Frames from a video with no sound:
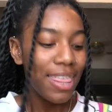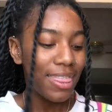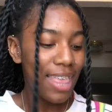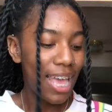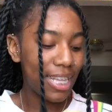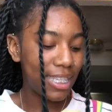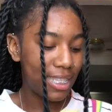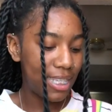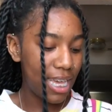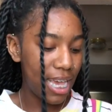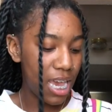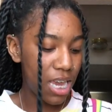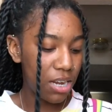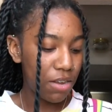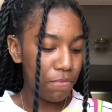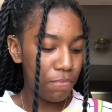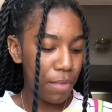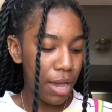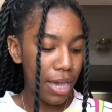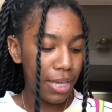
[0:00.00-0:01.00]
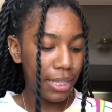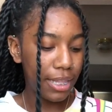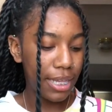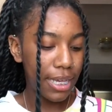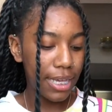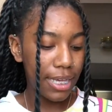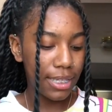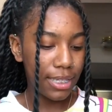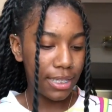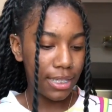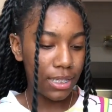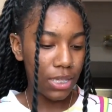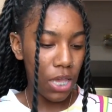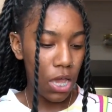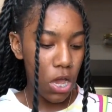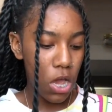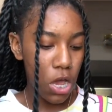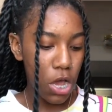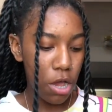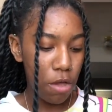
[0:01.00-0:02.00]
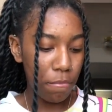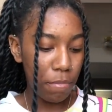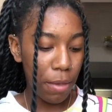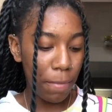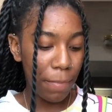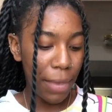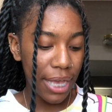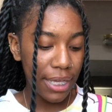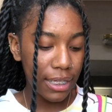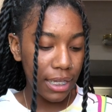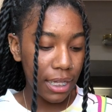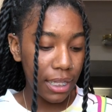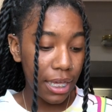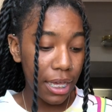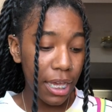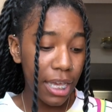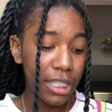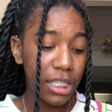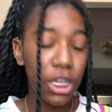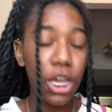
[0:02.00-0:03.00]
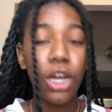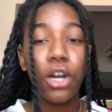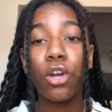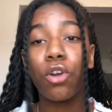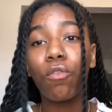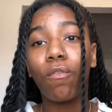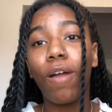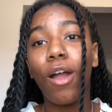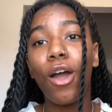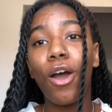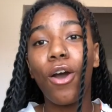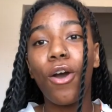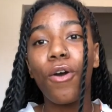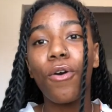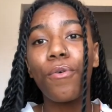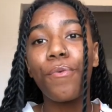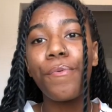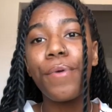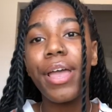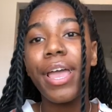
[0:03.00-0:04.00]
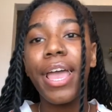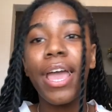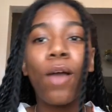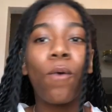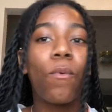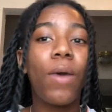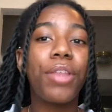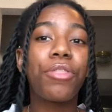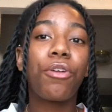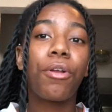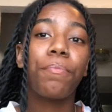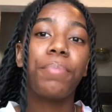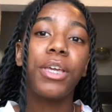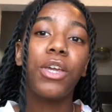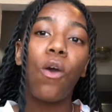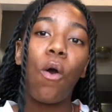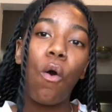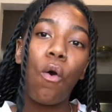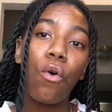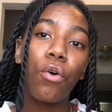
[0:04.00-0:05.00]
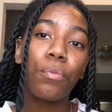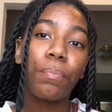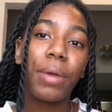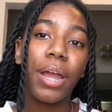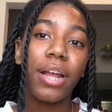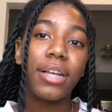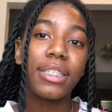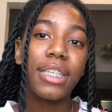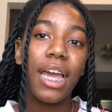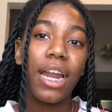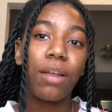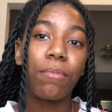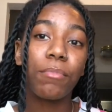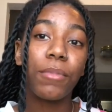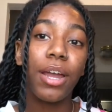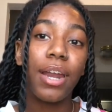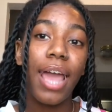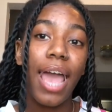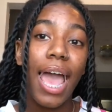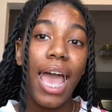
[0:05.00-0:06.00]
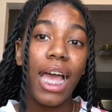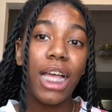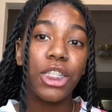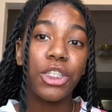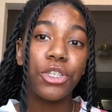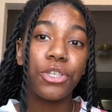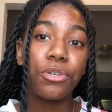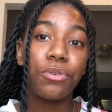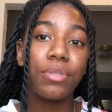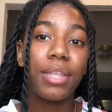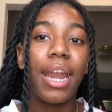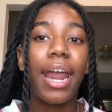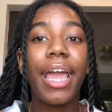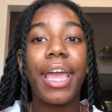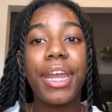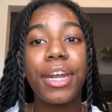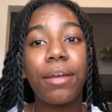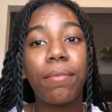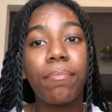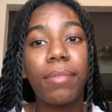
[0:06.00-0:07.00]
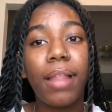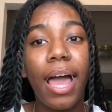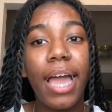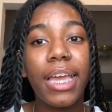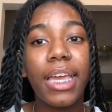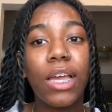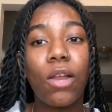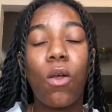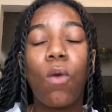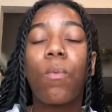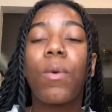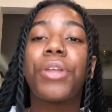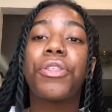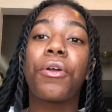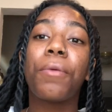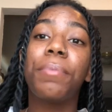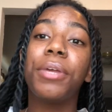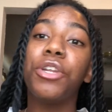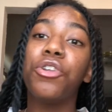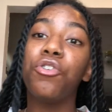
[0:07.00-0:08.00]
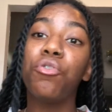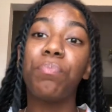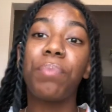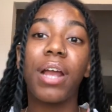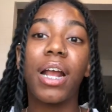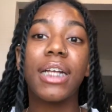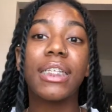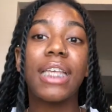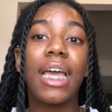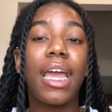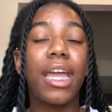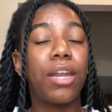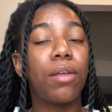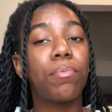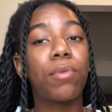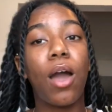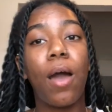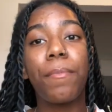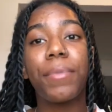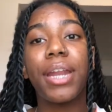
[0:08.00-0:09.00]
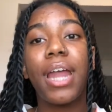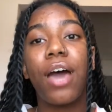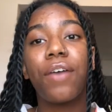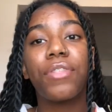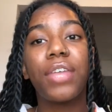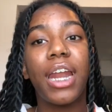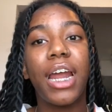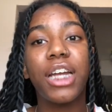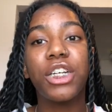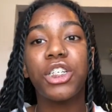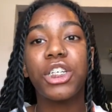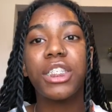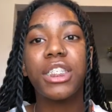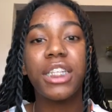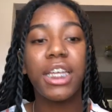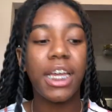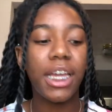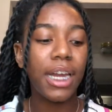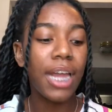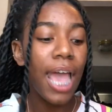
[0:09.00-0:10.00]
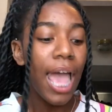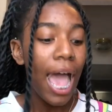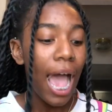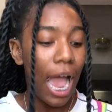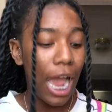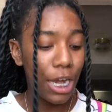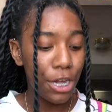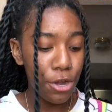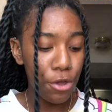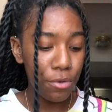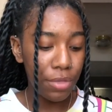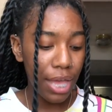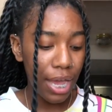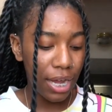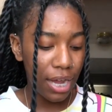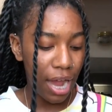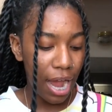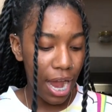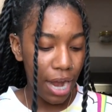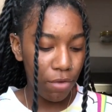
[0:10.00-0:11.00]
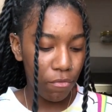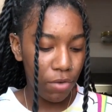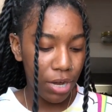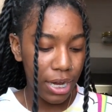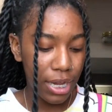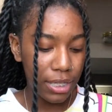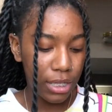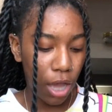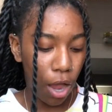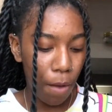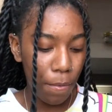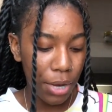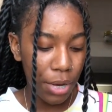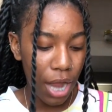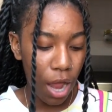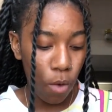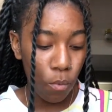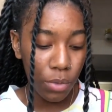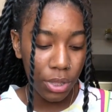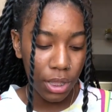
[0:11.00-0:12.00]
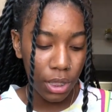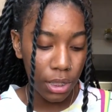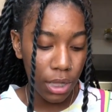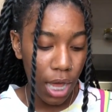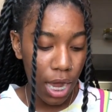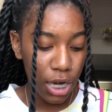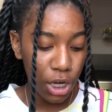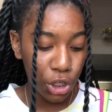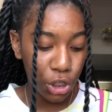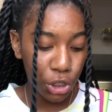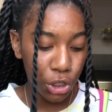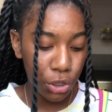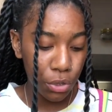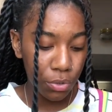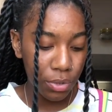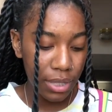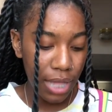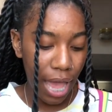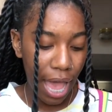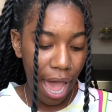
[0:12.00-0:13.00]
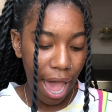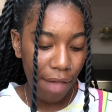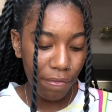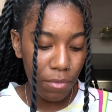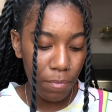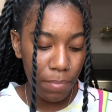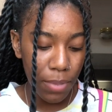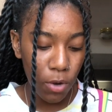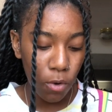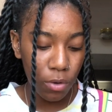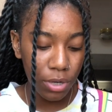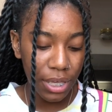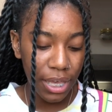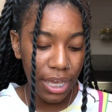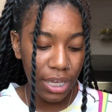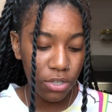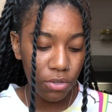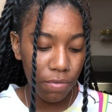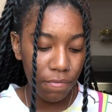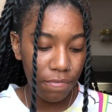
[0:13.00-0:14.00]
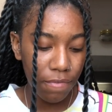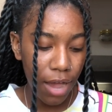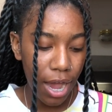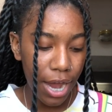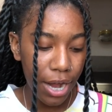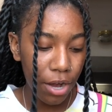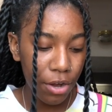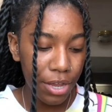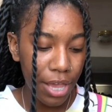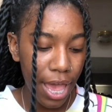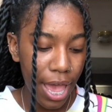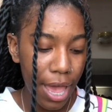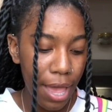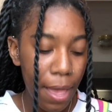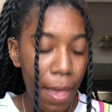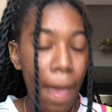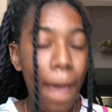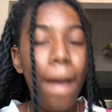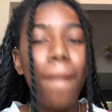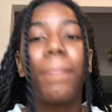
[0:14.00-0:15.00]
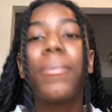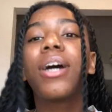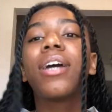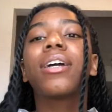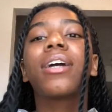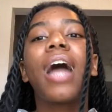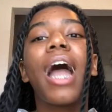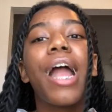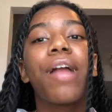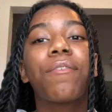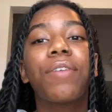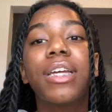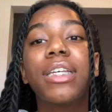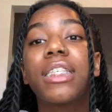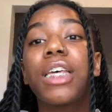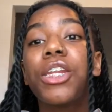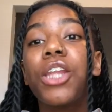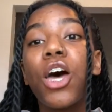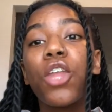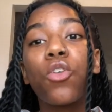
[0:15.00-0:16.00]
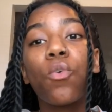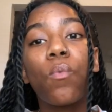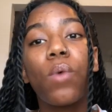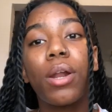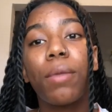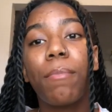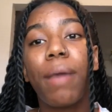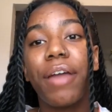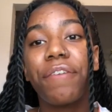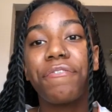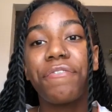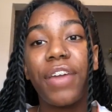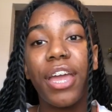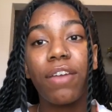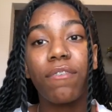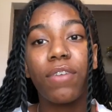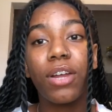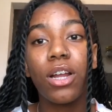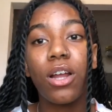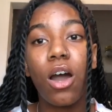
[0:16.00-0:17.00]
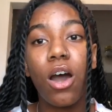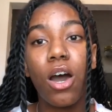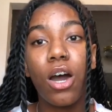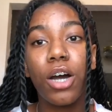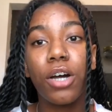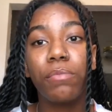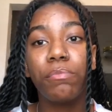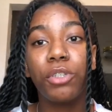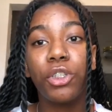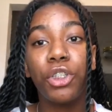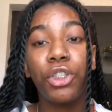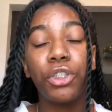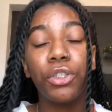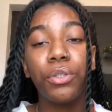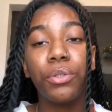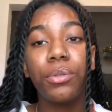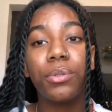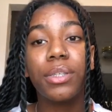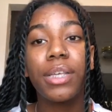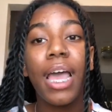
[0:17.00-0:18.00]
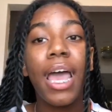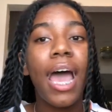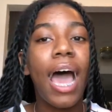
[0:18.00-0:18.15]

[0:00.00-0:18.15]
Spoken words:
that's the end of my list. And basically it's going to grow, whether it be old pairs that I'm going to add to that I end up liking, or whether it be new pairs that end up coming out that I just need. I know that Kyrie is coming out with a lot of shoes that haven't been on Kicks on Fire yet, but Kyrie is another one of my favorite shoes.